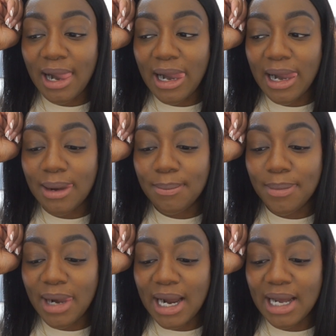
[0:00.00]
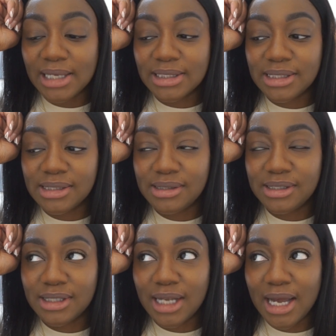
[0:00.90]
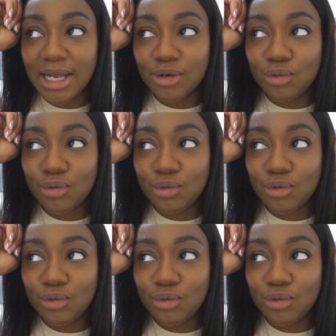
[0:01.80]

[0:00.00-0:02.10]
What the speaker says: and like,